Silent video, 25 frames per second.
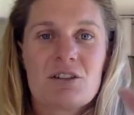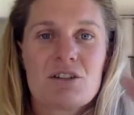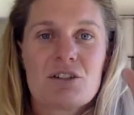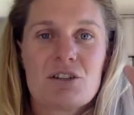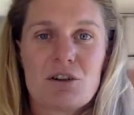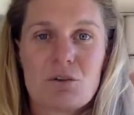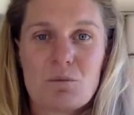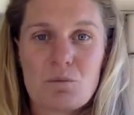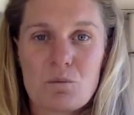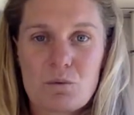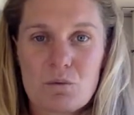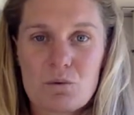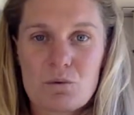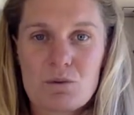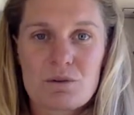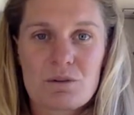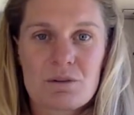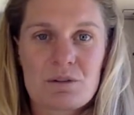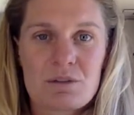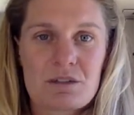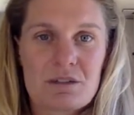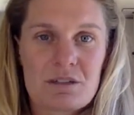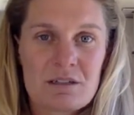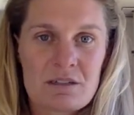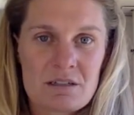
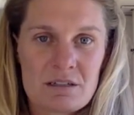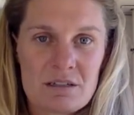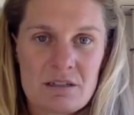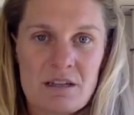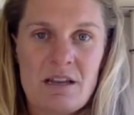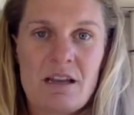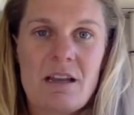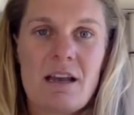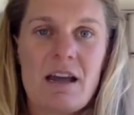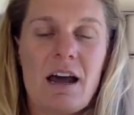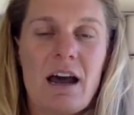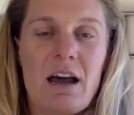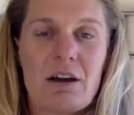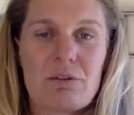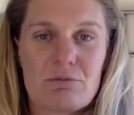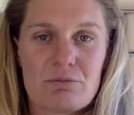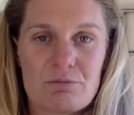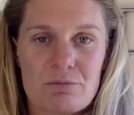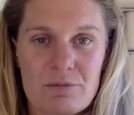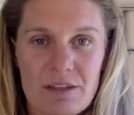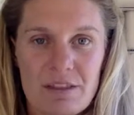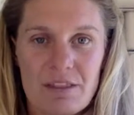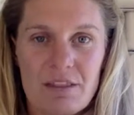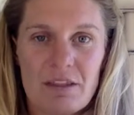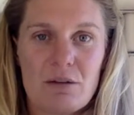towards a
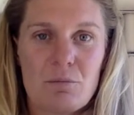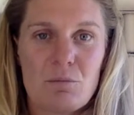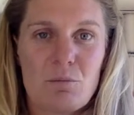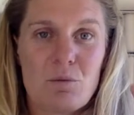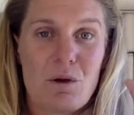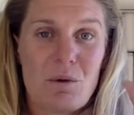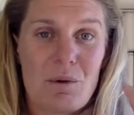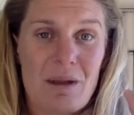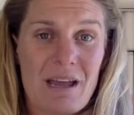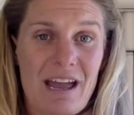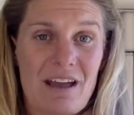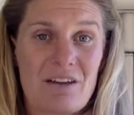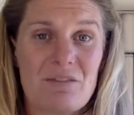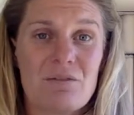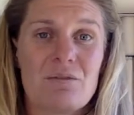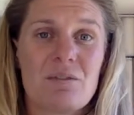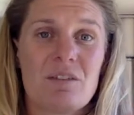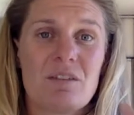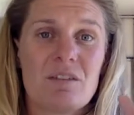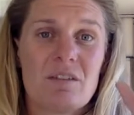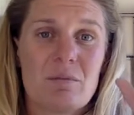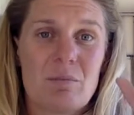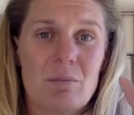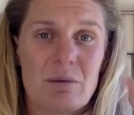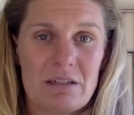rhythm where we have
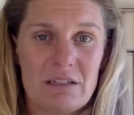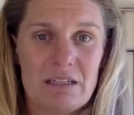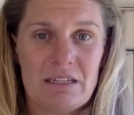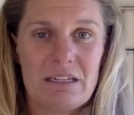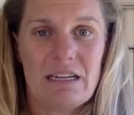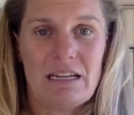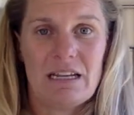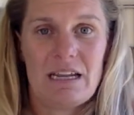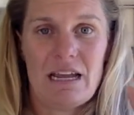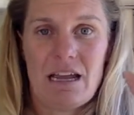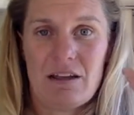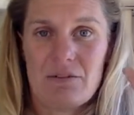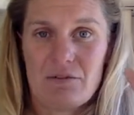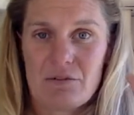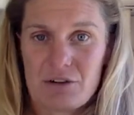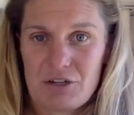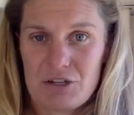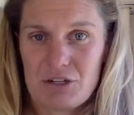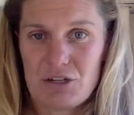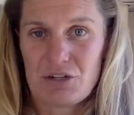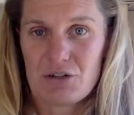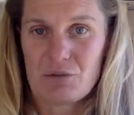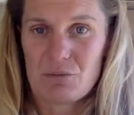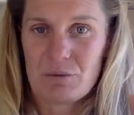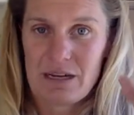visibility every
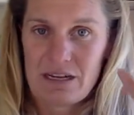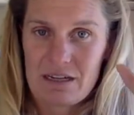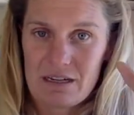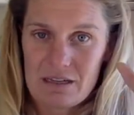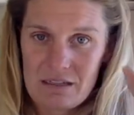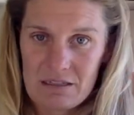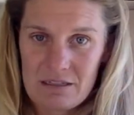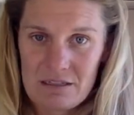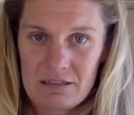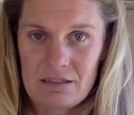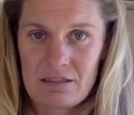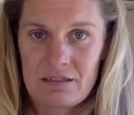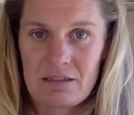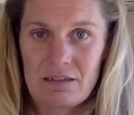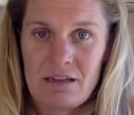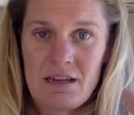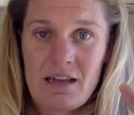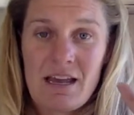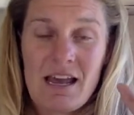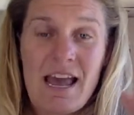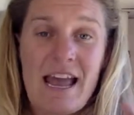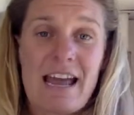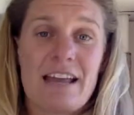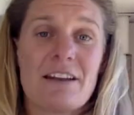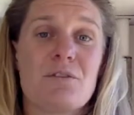2 weeks.
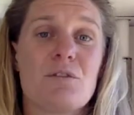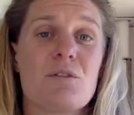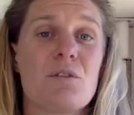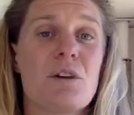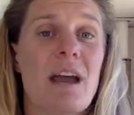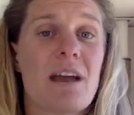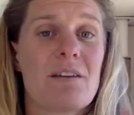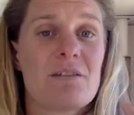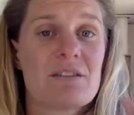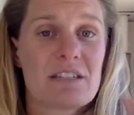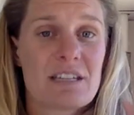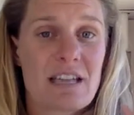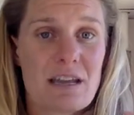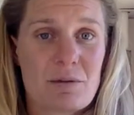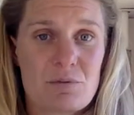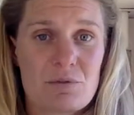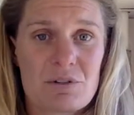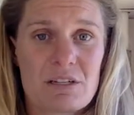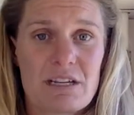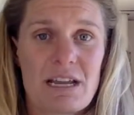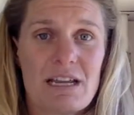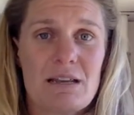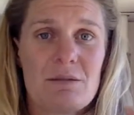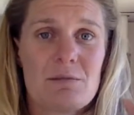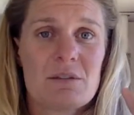And if you have stable
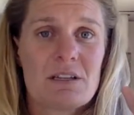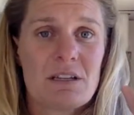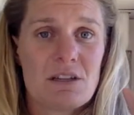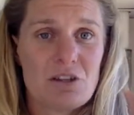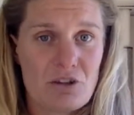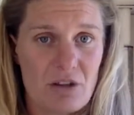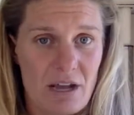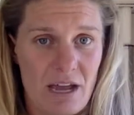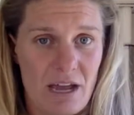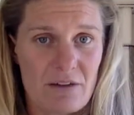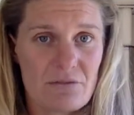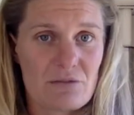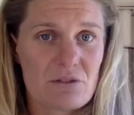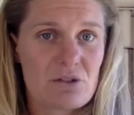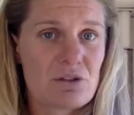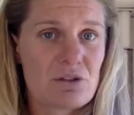teams and you have a